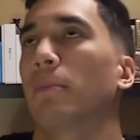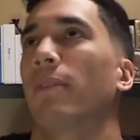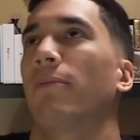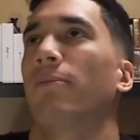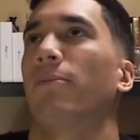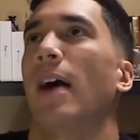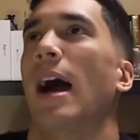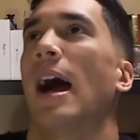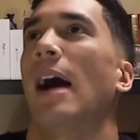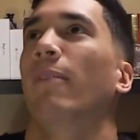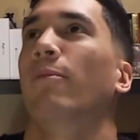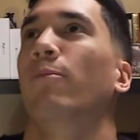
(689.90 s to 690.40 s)

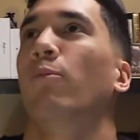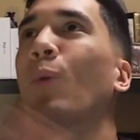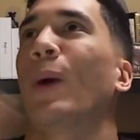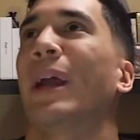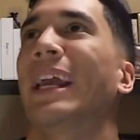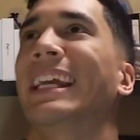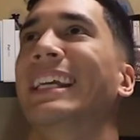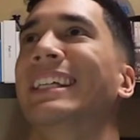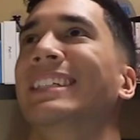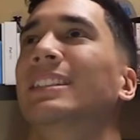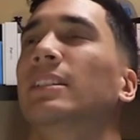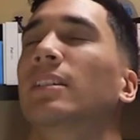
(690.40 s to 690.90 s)
five
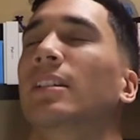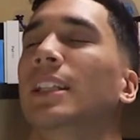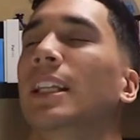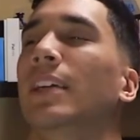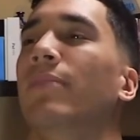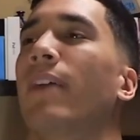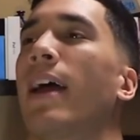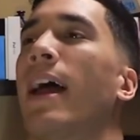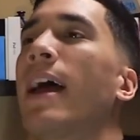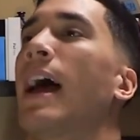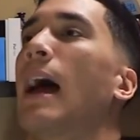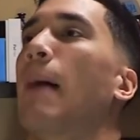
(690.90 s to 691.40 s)
ways to
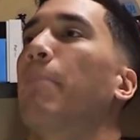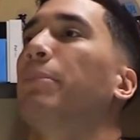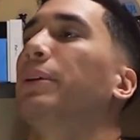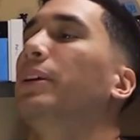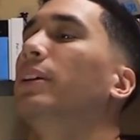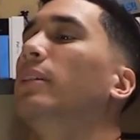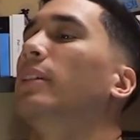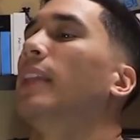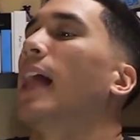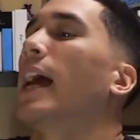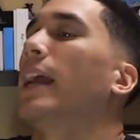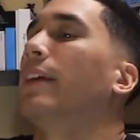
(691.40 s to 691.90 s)
live a
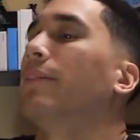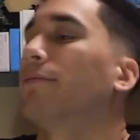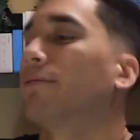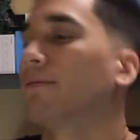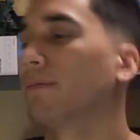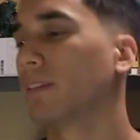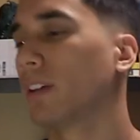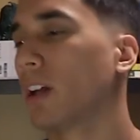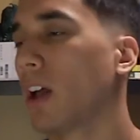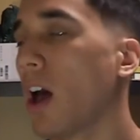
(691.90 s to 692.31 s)
happier life.